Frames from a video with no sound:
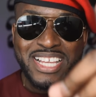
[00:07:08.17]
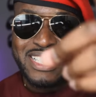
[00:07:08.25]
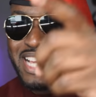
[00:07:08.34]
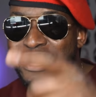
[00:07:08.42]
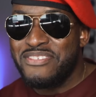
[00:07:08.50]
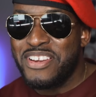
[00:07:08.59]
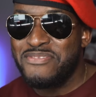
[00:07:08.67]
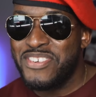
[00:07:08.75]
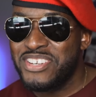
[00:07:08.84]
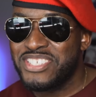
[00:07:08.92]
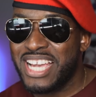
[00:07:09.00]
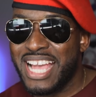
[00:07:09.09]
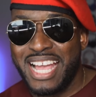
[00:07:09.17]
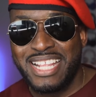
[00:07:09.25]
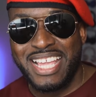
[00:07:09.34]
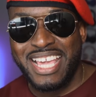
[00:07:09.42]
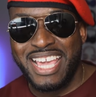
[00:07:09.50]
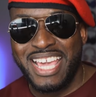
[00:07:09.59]
Thank you very much
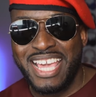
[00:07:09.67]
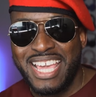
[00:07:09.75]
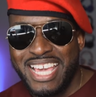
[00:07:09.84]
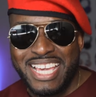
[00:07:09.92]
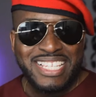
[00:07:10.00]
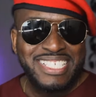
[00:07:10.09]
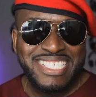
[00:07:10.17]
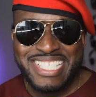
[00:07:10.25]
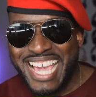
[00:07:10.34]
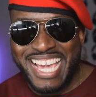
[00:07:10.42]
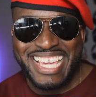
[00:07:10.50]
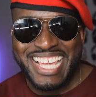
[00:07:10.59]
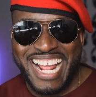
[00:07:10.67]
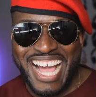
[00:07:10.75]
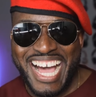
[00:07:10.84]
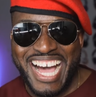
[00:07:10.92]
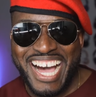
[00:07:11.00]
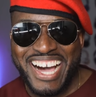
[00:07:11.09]
and hey, check it
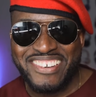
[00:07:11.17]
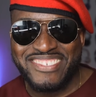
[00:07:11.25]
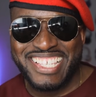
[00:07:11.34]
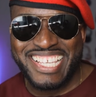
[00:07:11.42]
out.